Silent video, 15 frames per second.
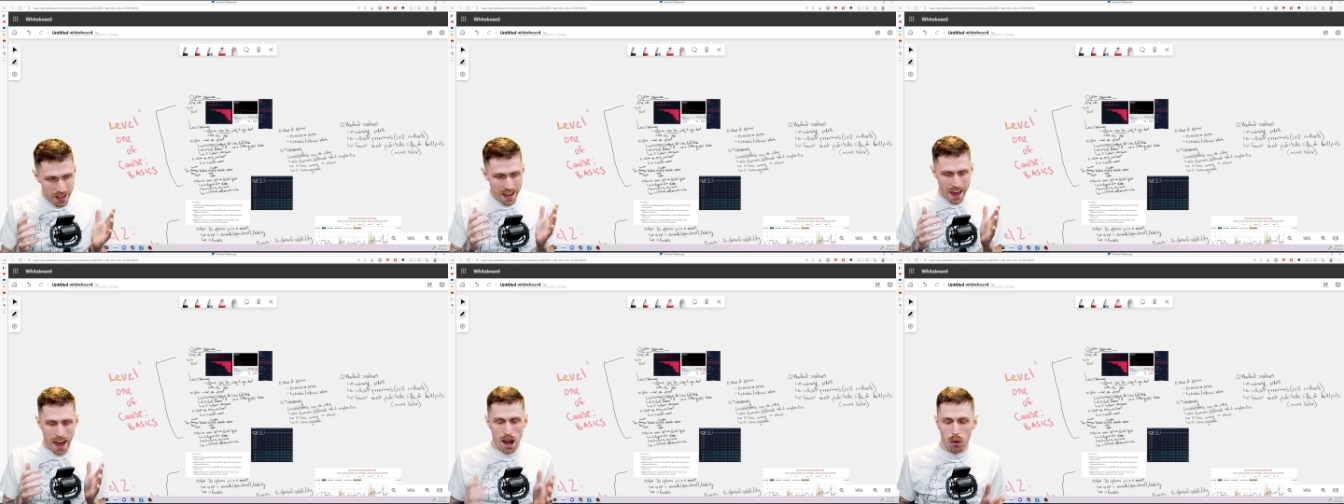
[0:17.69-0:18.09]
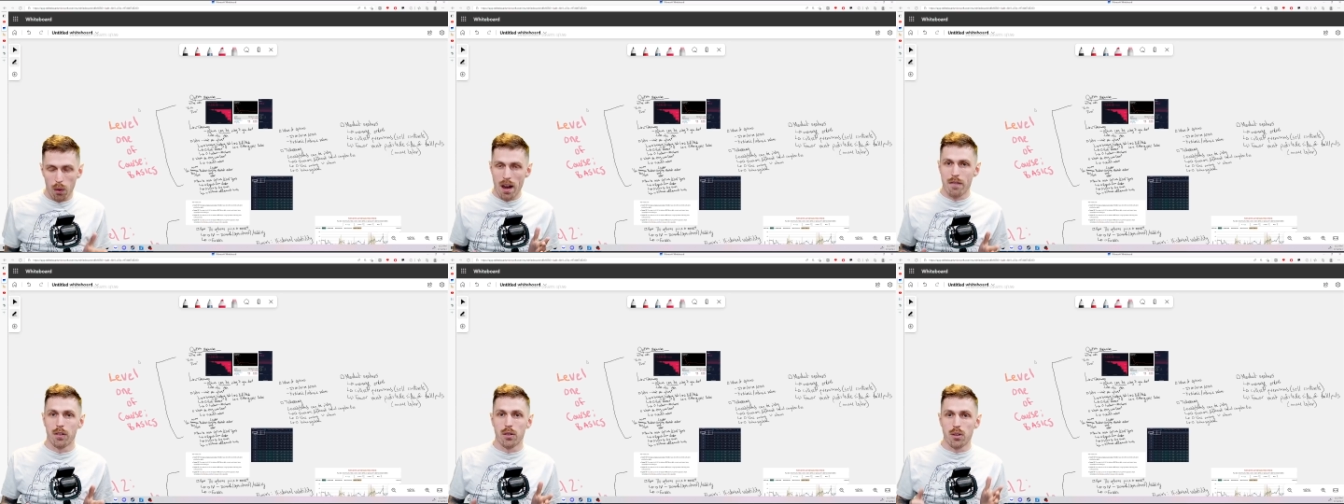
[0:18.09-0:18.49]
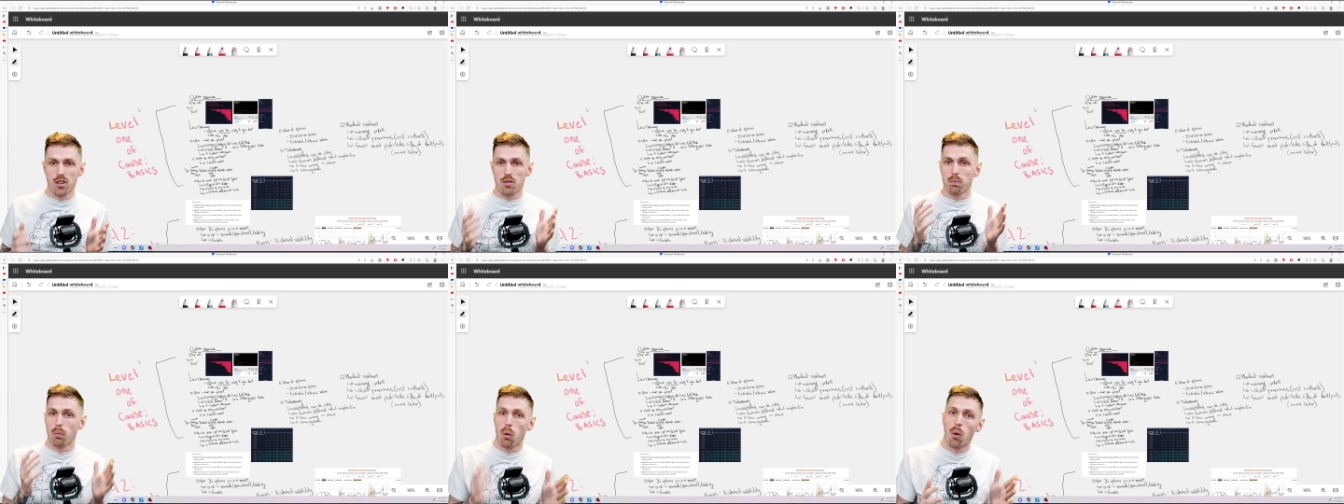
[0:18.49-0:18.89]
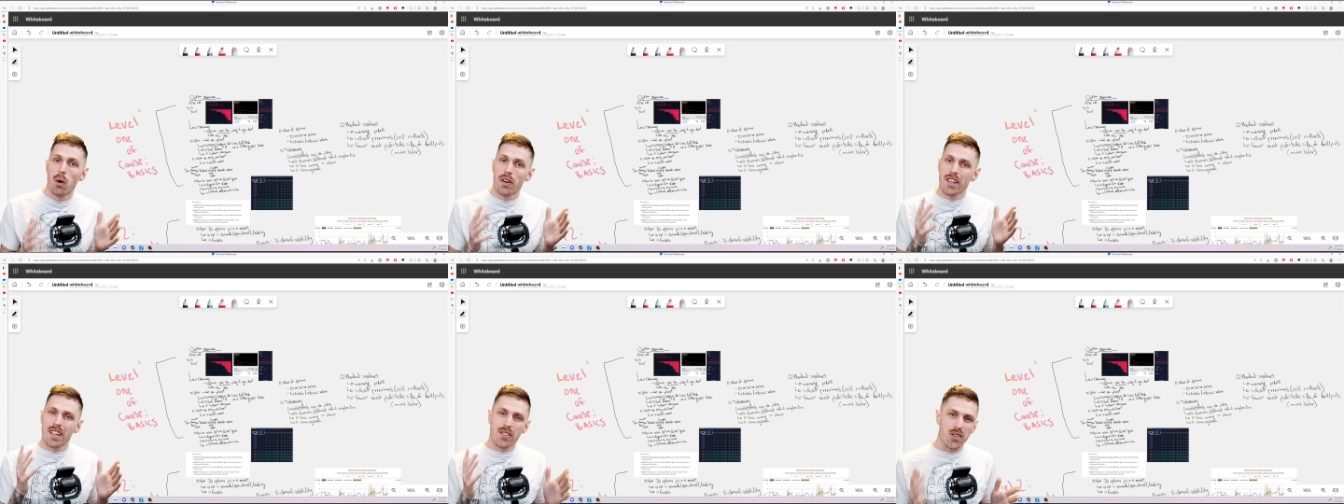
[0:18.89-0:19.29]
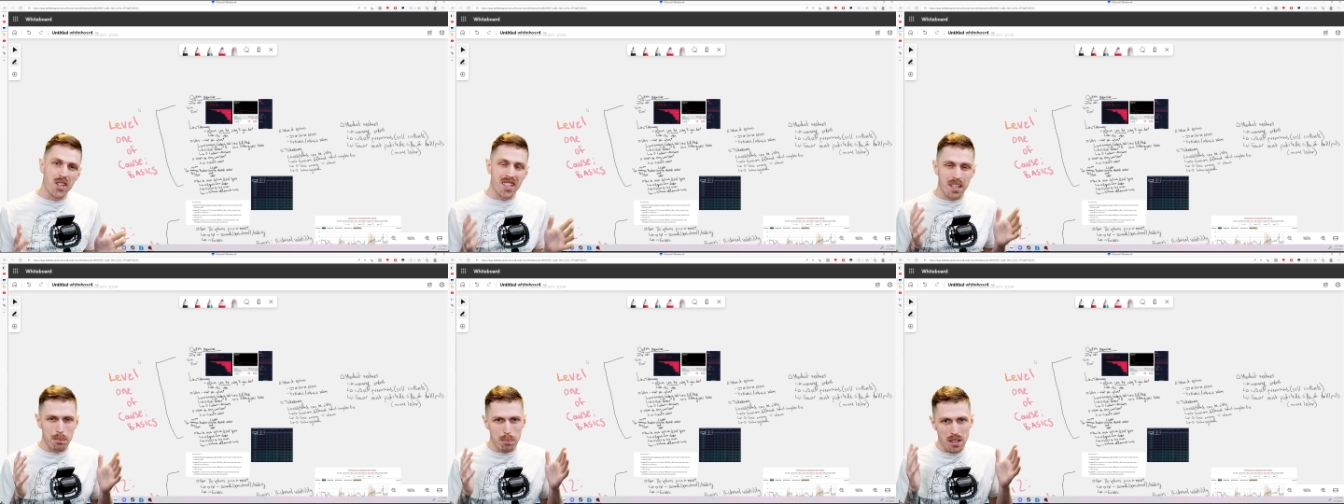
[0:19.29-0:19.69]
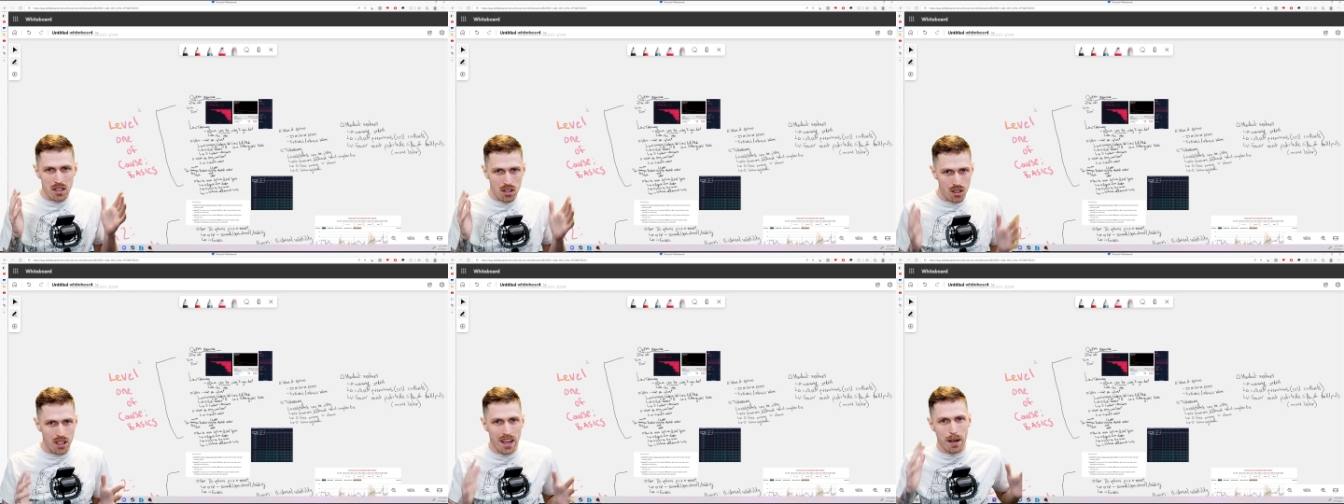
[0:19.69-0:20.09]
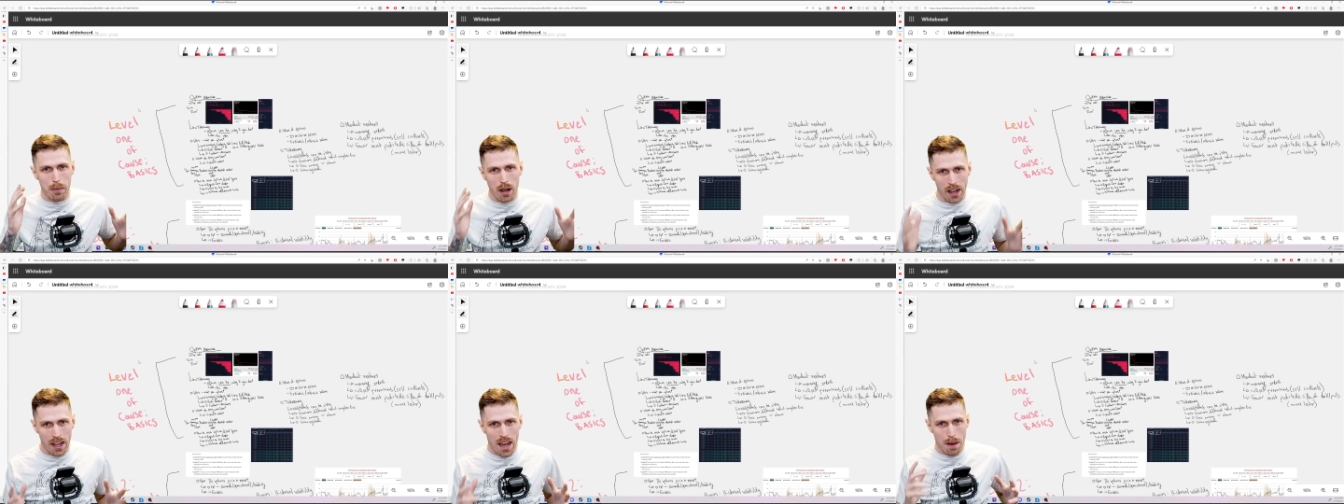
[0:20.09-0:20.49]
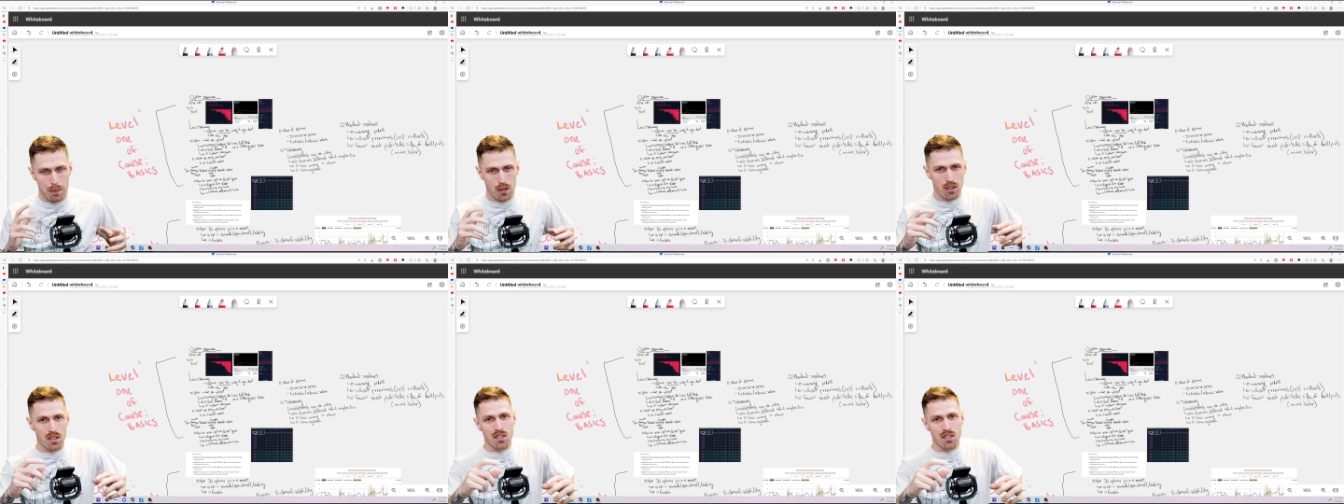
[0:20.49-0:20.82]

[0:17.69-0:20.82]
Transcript: However, there's more that I think can be said about options.